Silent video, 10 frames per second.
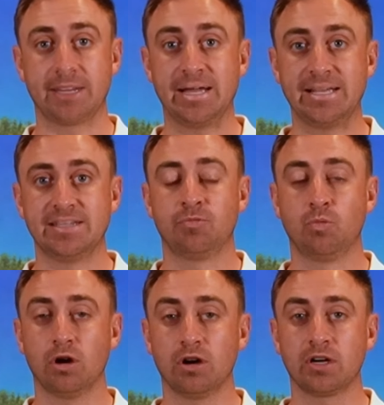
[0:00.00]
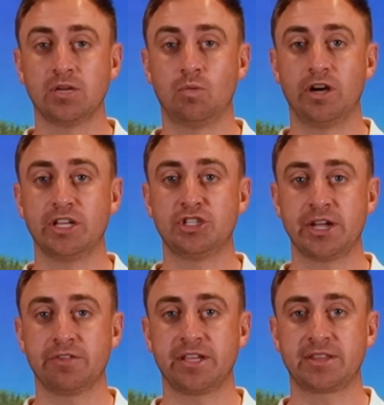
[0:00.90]
But if we're going to want to
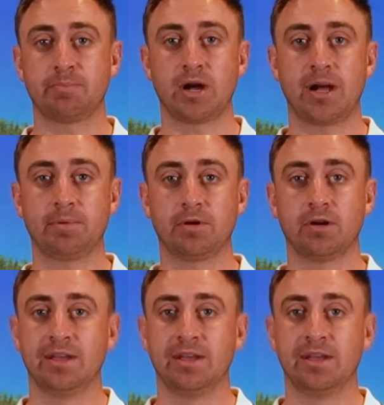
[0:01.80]
generate the proper